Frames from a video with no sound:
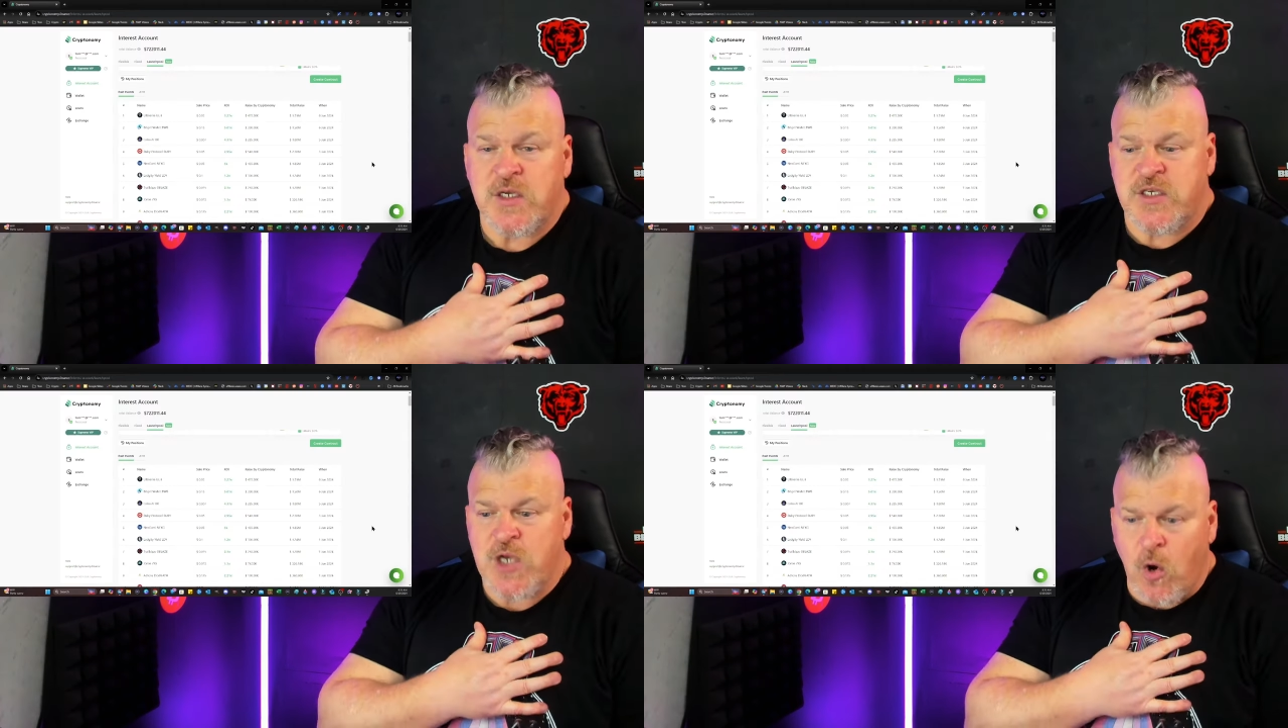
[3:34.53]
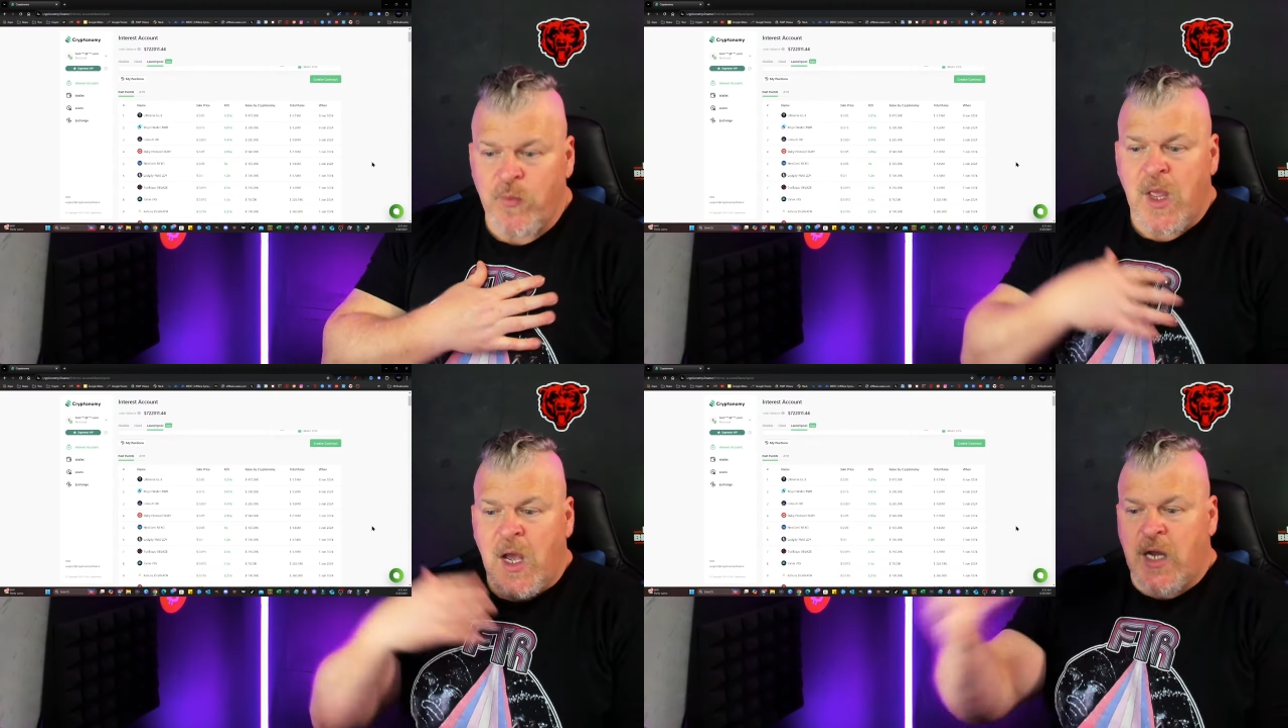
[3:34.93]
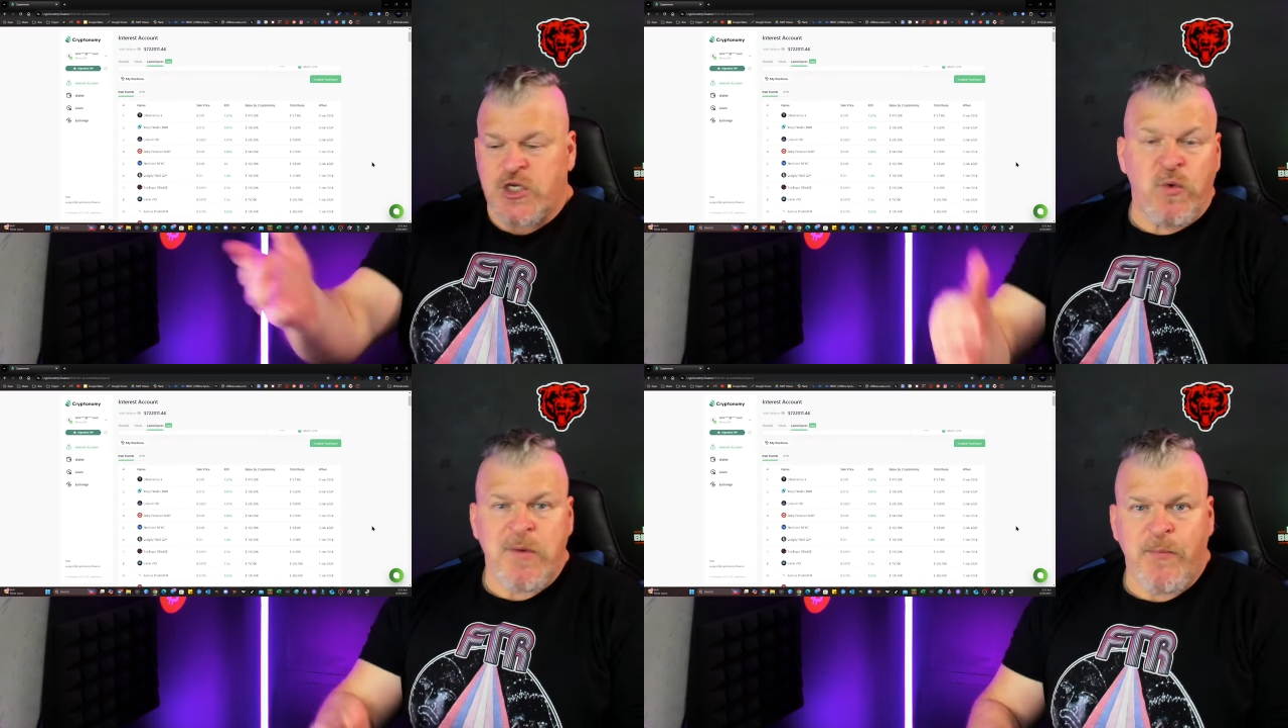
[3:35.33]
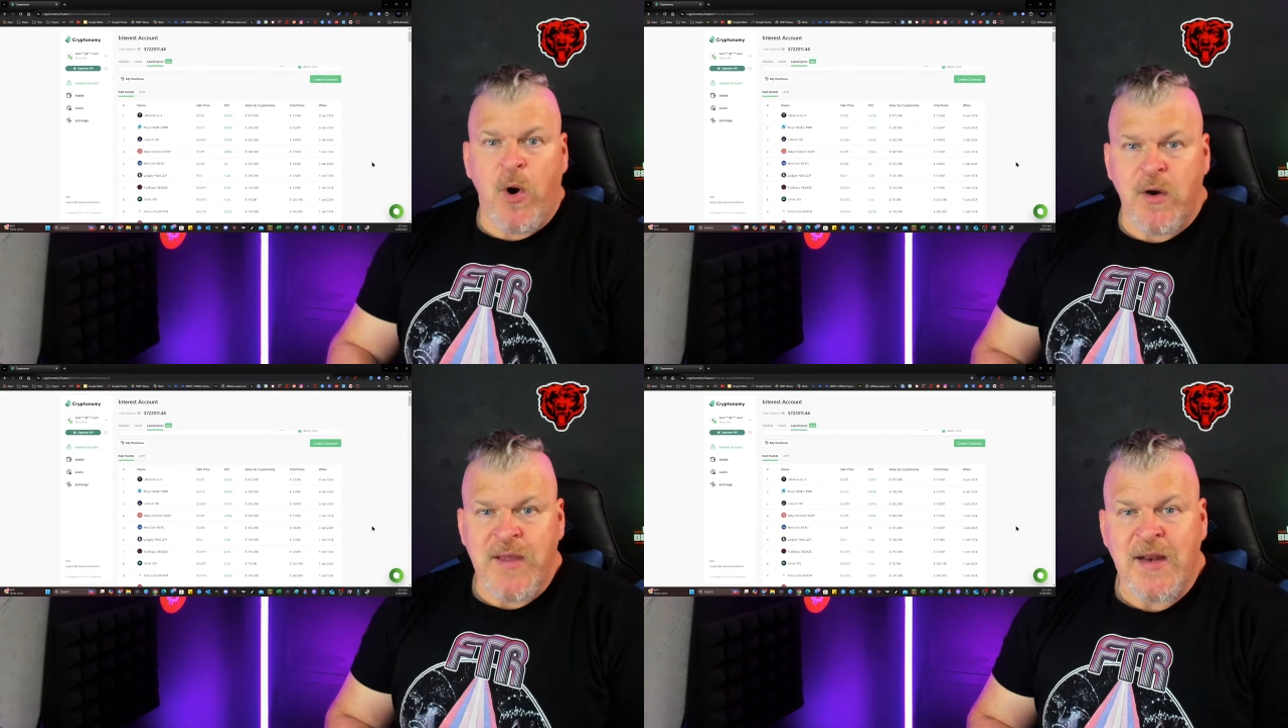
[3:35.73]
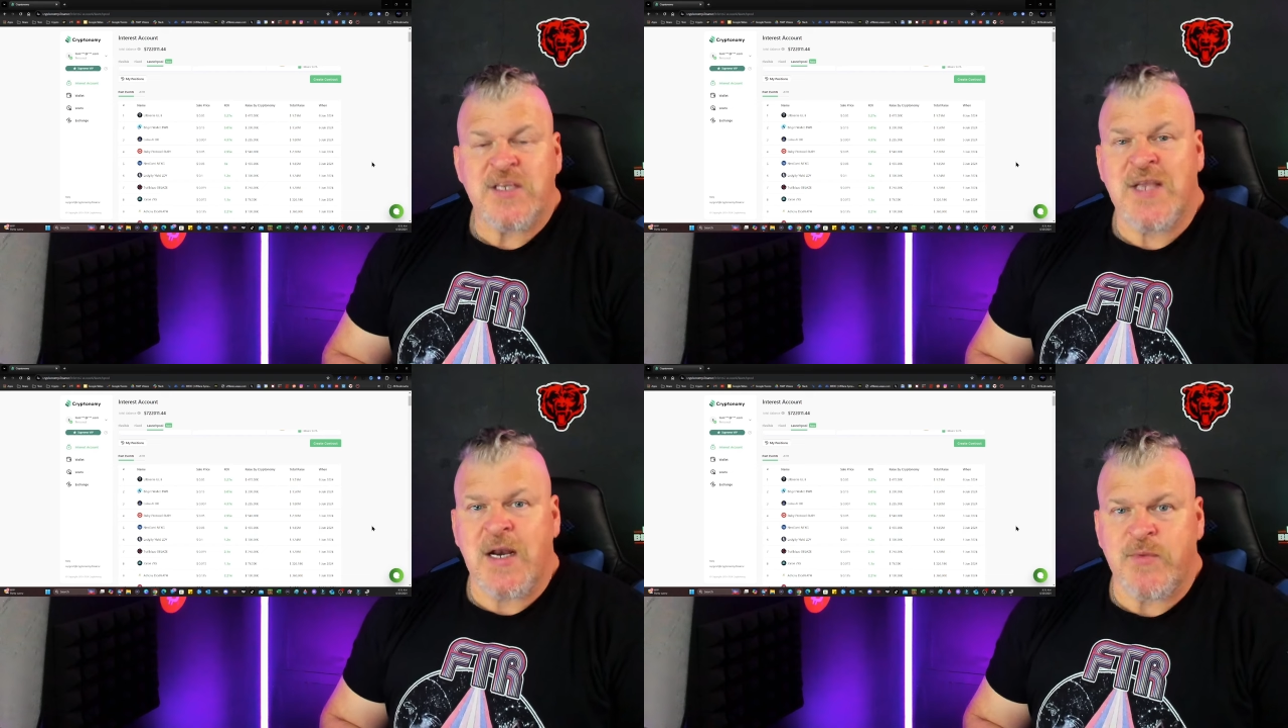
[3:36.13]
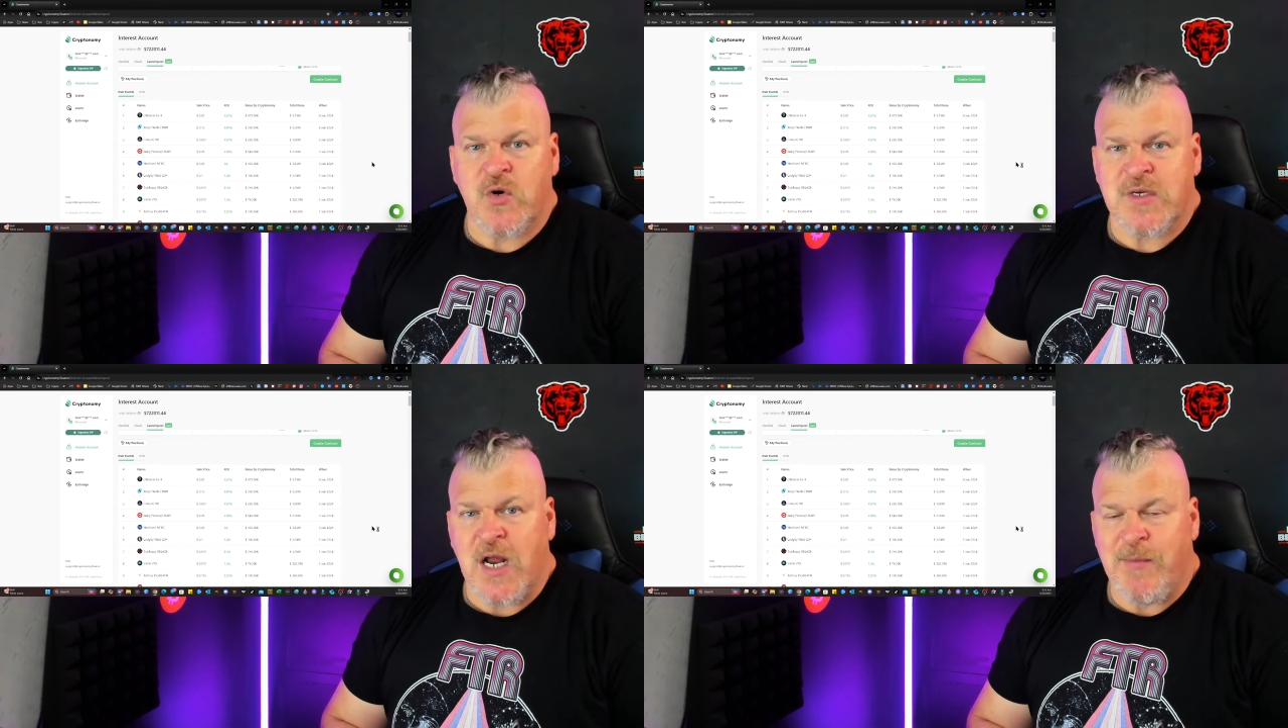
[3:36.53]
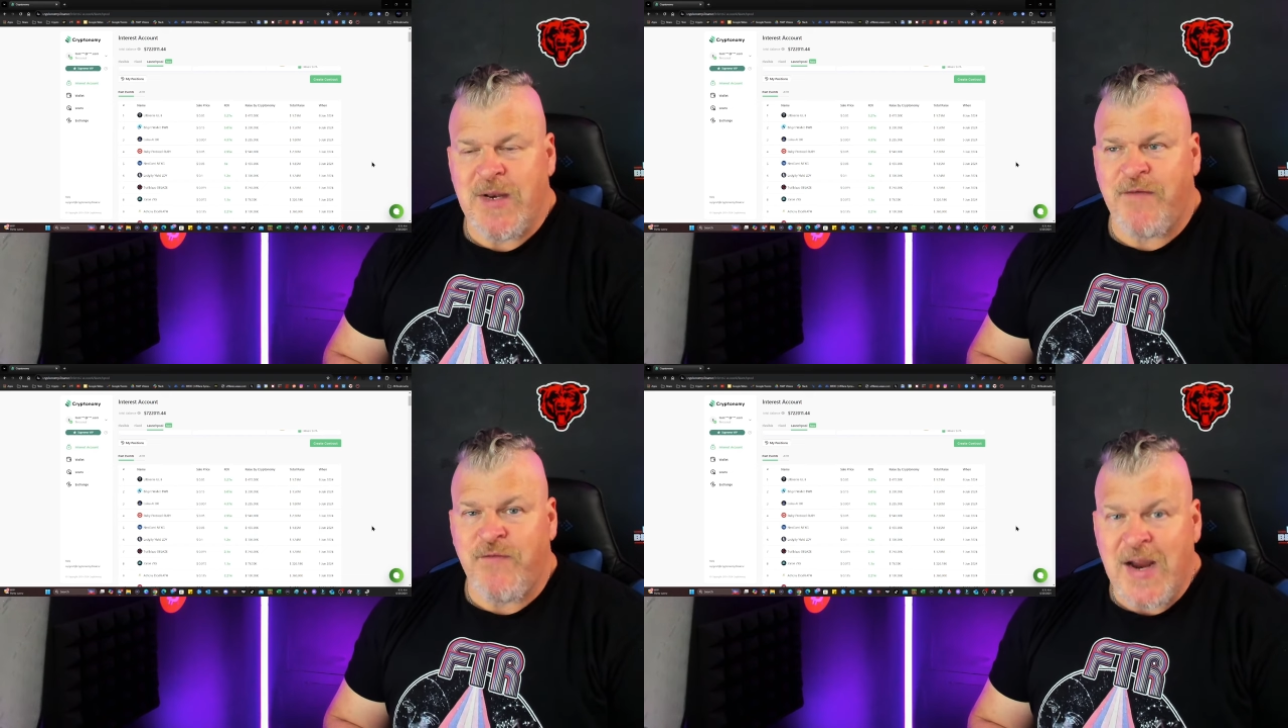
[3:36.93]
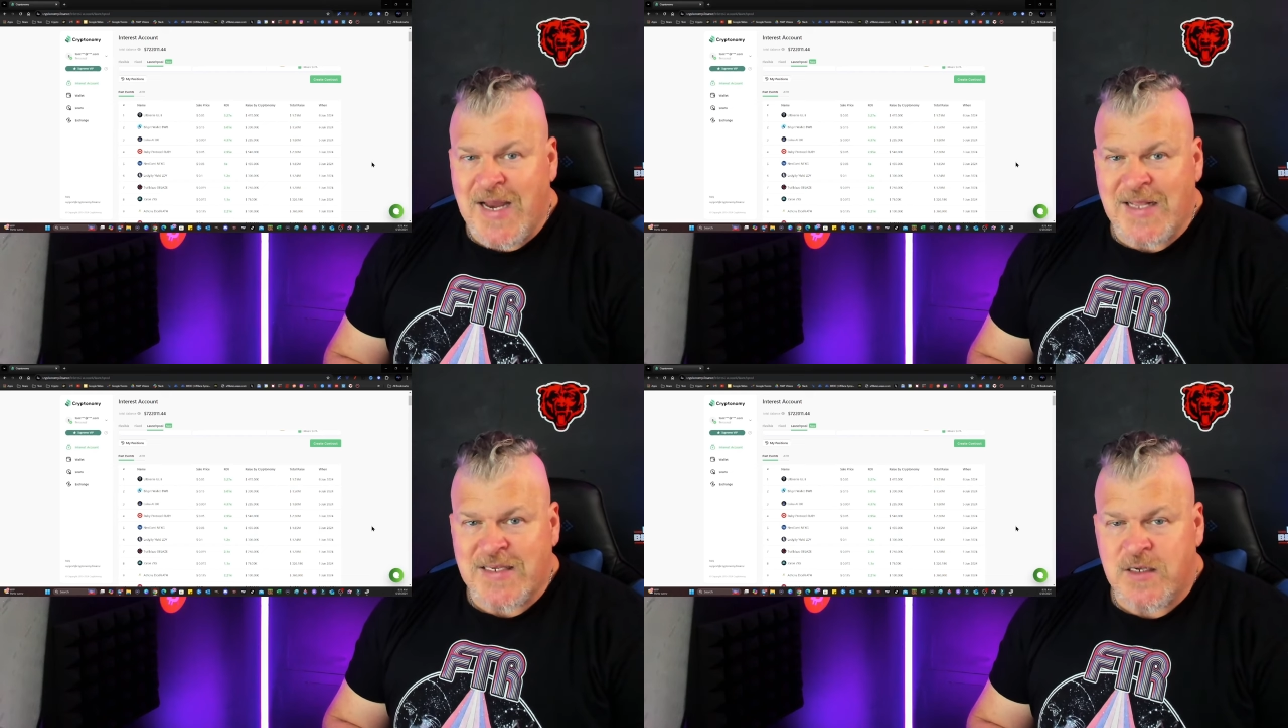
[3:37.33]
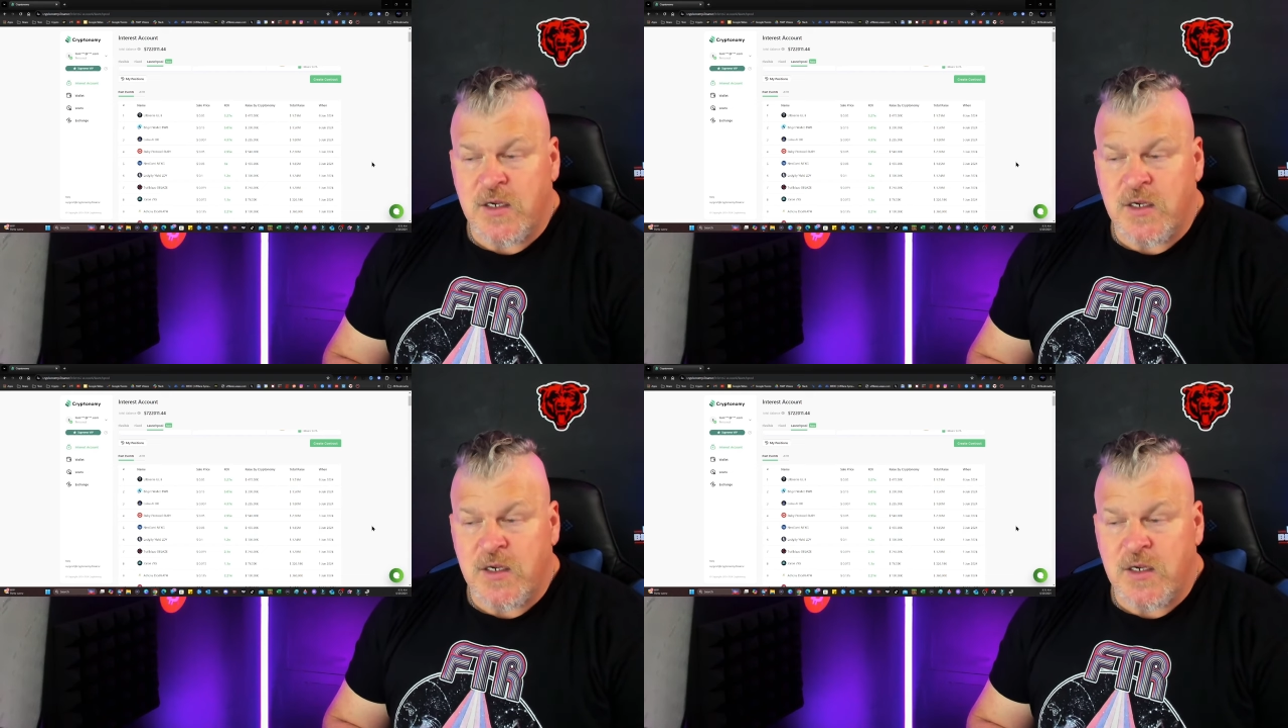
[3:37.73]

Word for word: So uh, do you want to be part of that? Sign up to Cryptonomy.finance